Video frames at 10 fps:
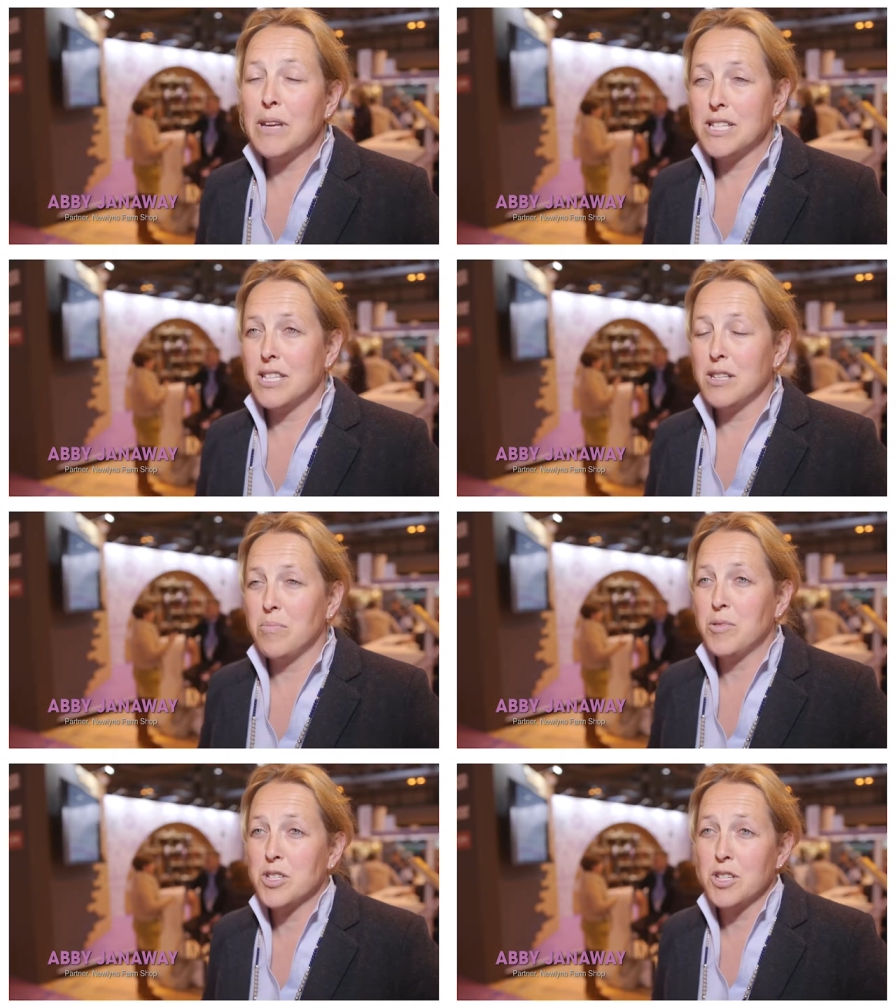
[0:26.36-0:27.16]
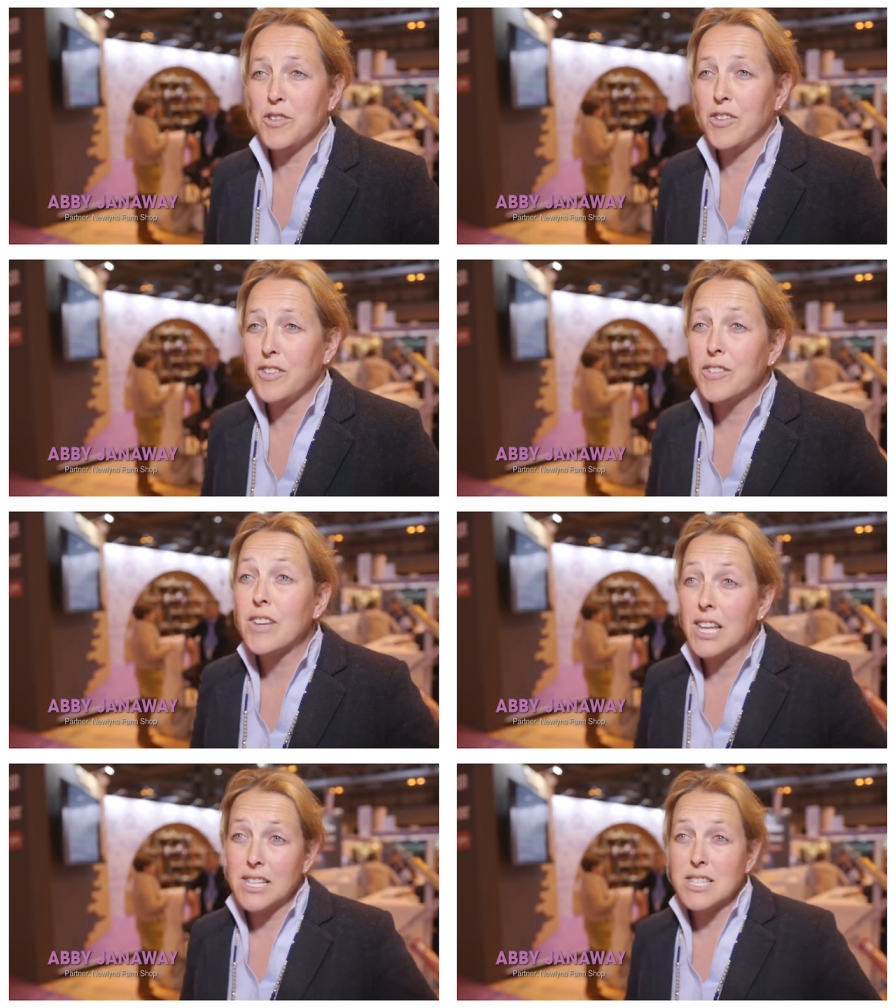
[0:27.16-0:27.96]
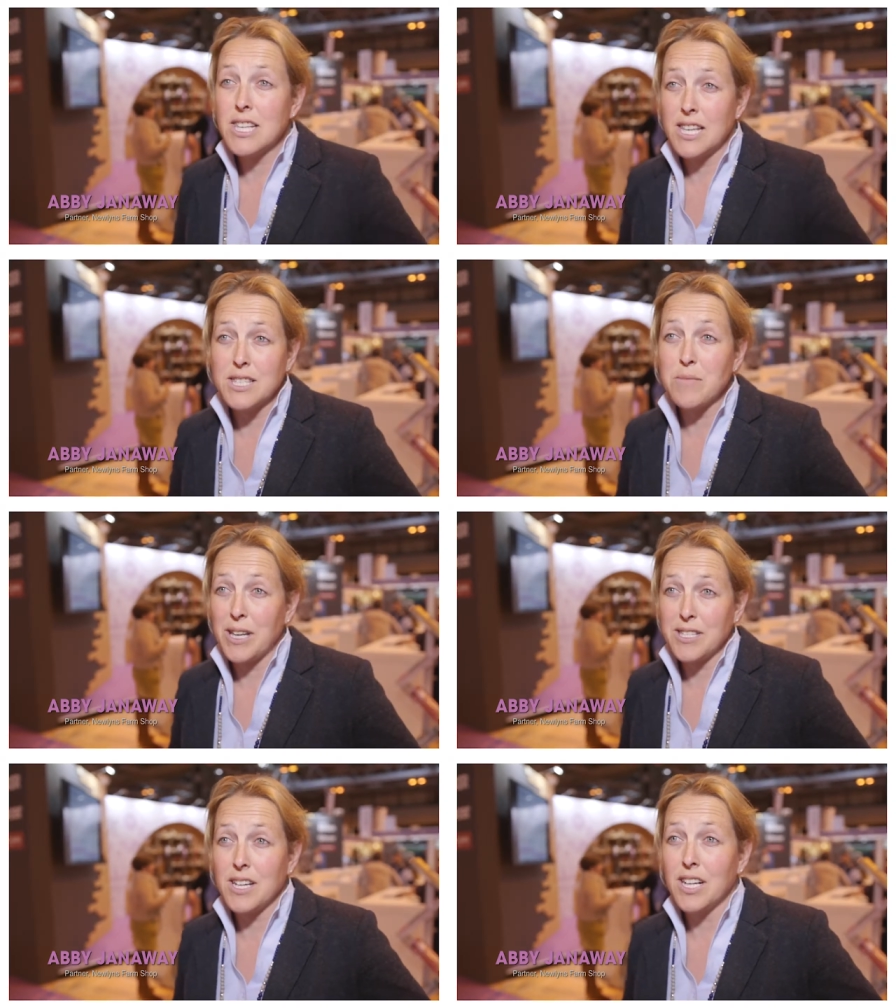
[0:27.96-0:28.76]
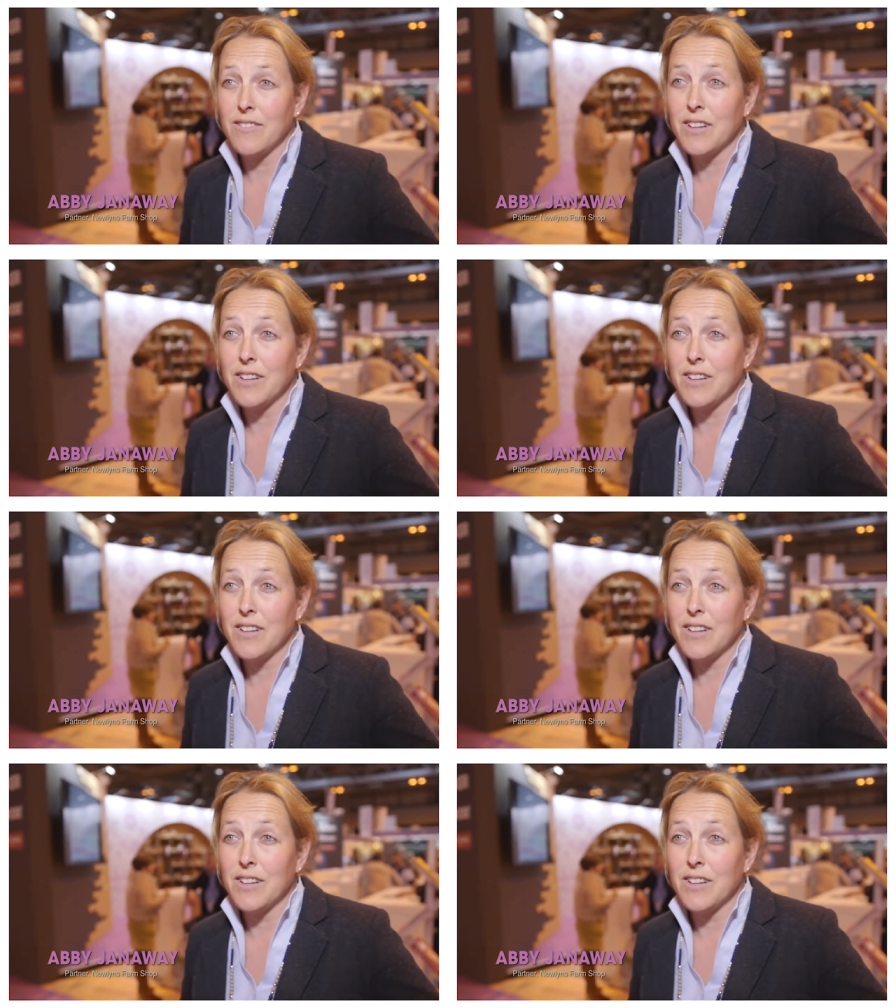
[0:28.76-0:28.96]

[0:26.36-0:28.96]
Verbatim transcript: Meeting the producers is the best side